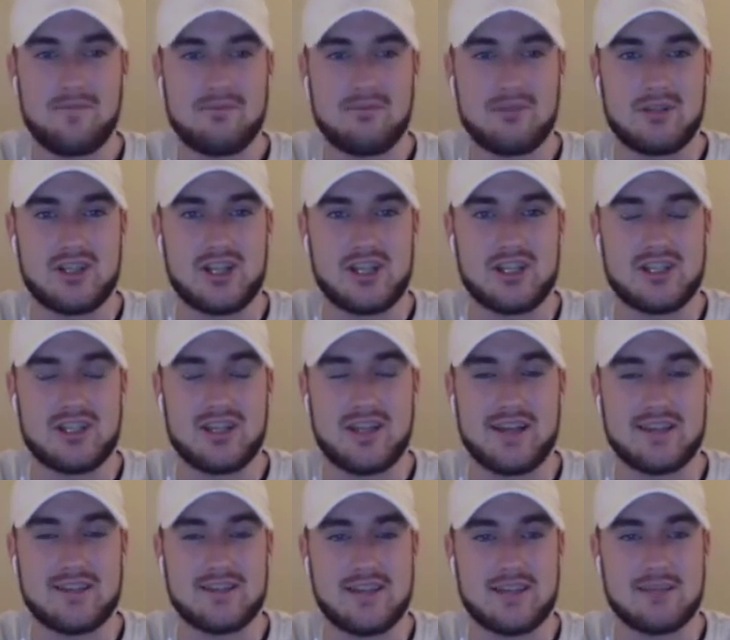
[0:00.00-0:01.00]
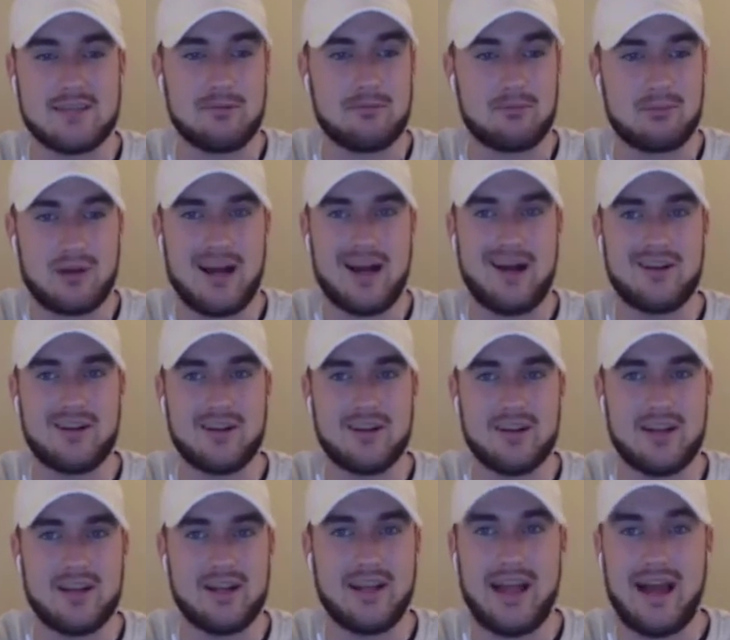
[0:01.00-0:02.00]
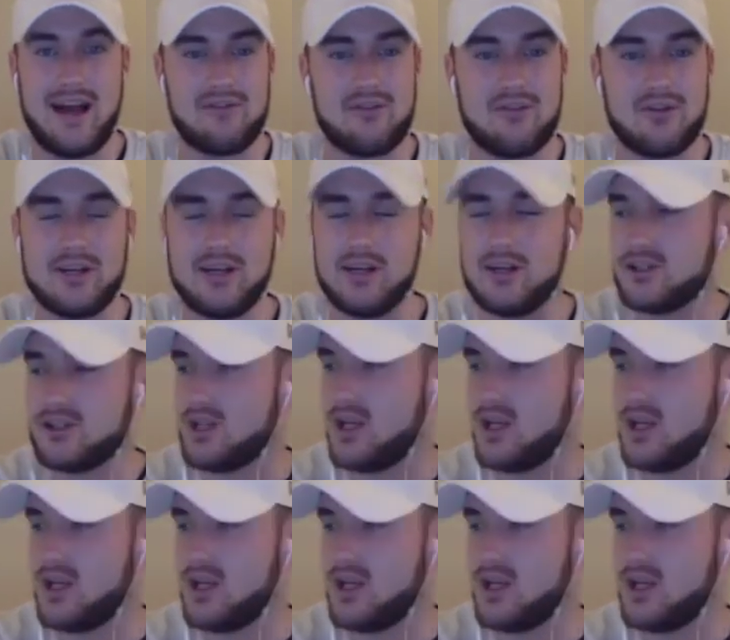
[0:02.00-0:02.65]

But Cheez-It has been proud and loud for years.